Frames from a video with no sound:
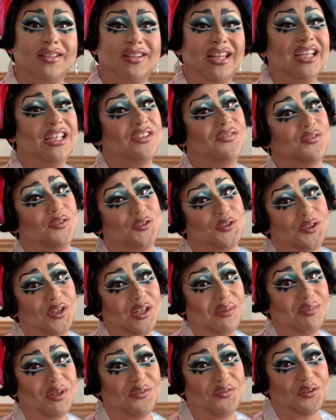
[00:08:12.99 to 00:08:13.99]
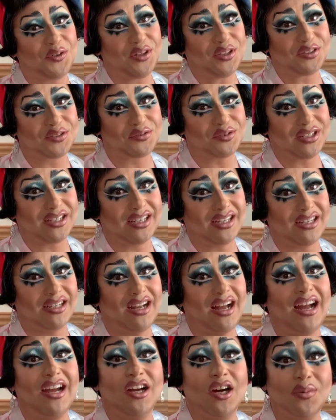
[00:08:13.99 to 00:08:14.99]
Thank you for joining me for this reading.
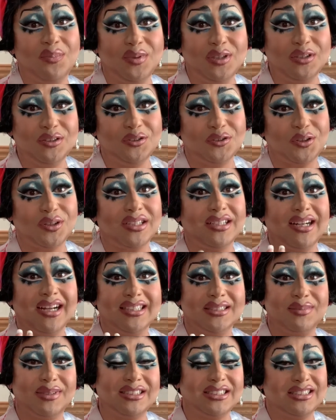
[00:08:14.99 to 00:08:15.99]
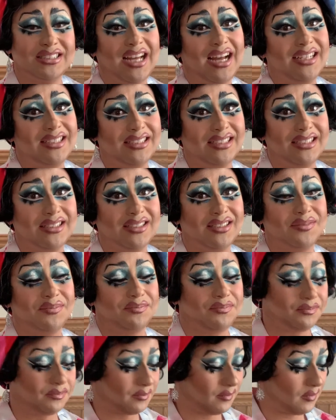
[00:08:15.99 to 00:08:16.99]
I hope you enjoyed it as much as I did.
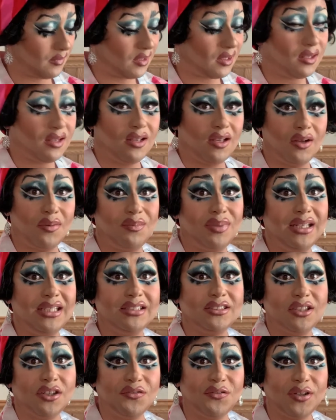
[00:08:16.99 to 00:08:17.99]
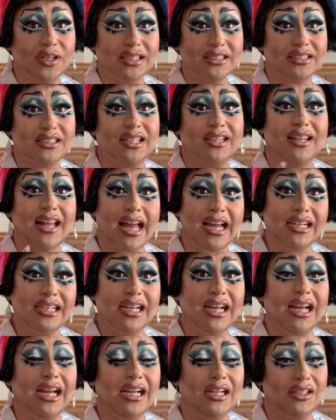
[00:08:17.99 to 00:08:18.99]
Please don't forget to like
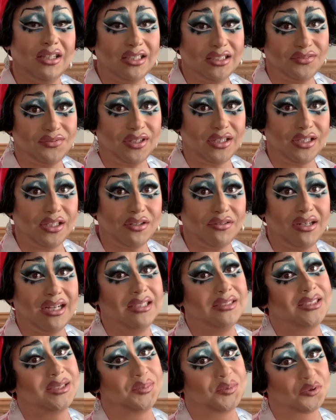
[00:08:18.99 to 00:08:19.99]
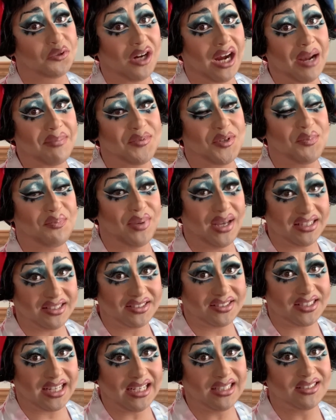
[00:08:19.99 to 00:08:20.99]
this video and subscribe to Penn
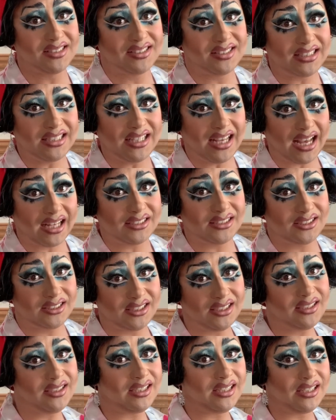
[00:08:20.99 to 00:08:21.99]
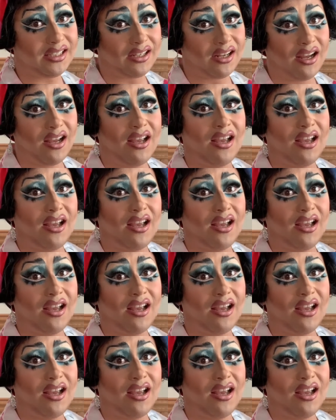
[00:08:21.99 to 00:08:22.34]
State CSGD